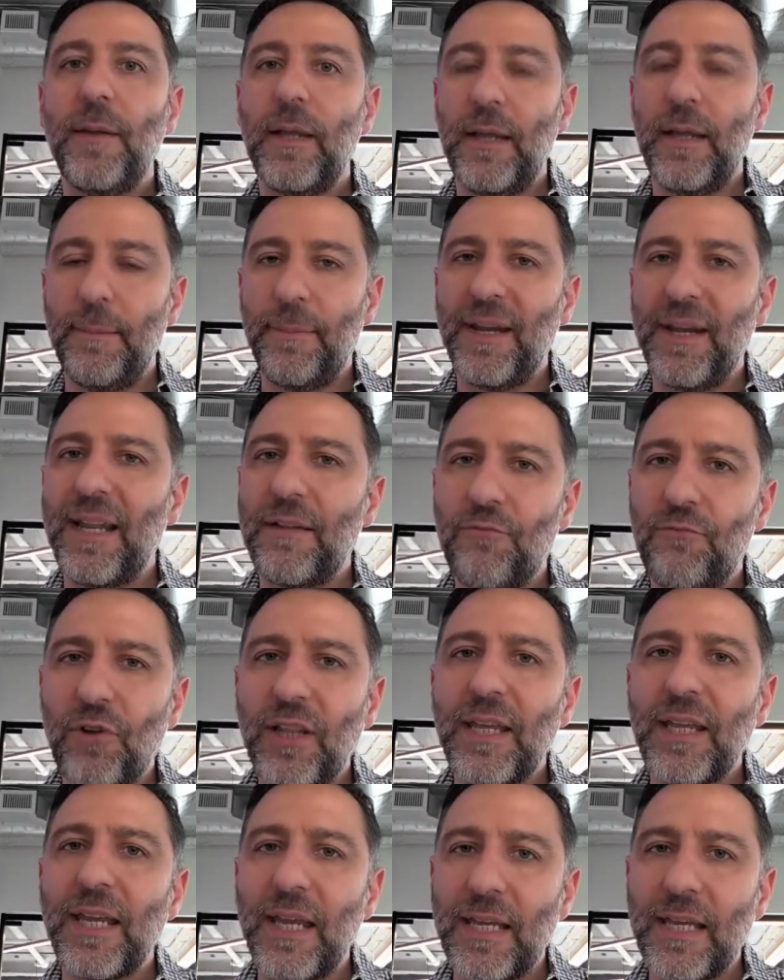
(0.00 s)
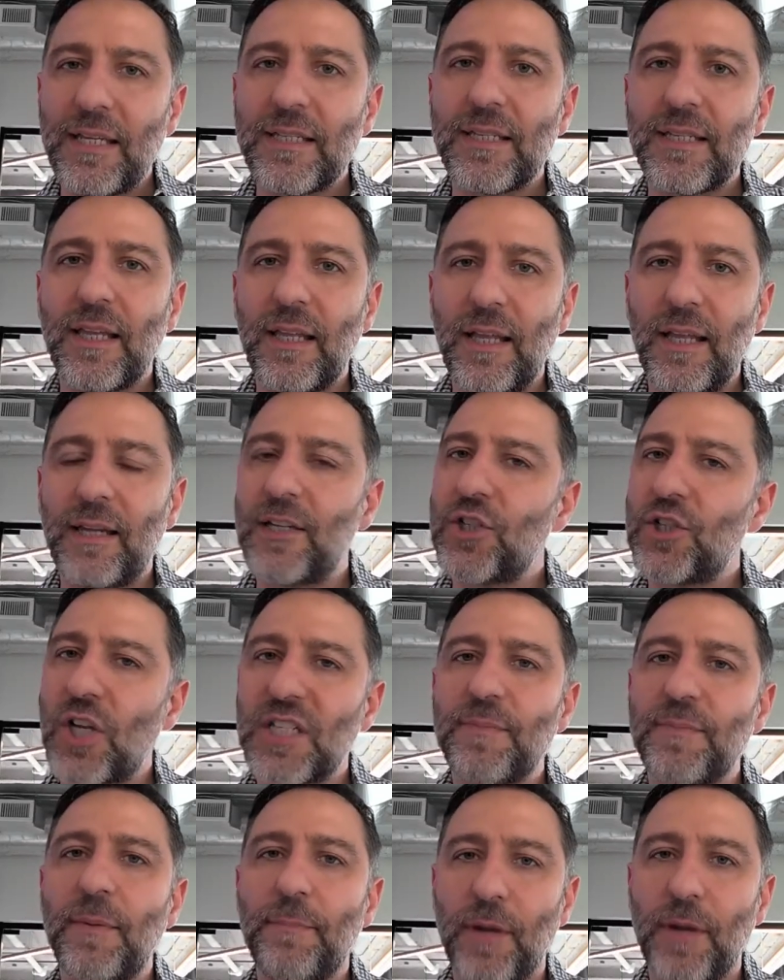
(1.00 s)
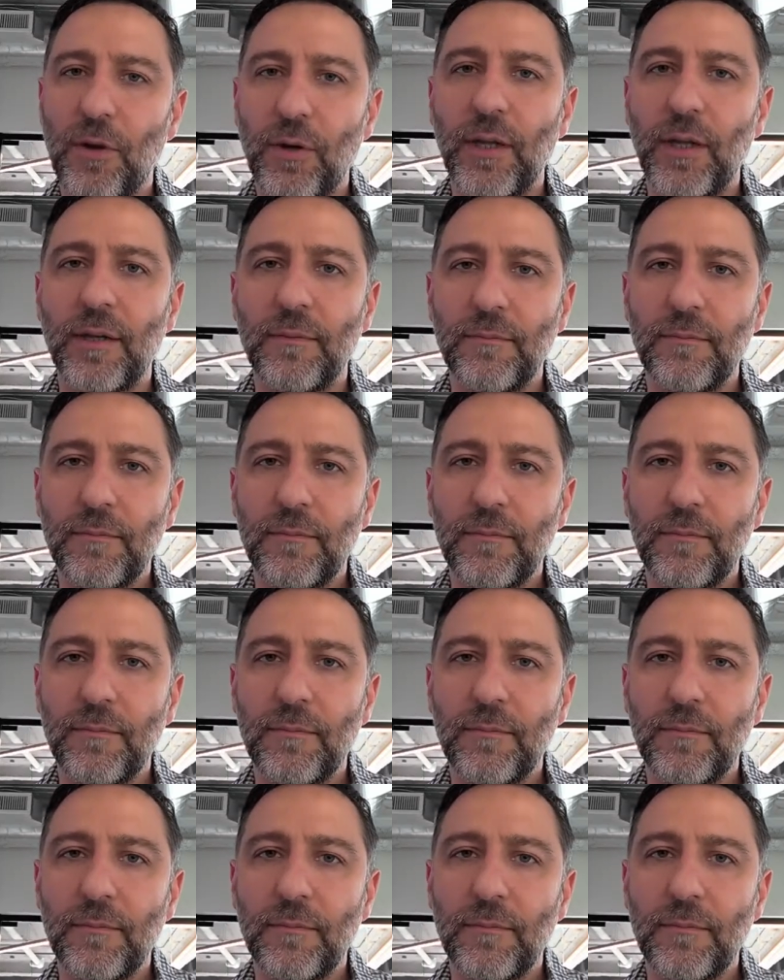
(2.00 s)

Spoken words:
But it really is an adjustment period.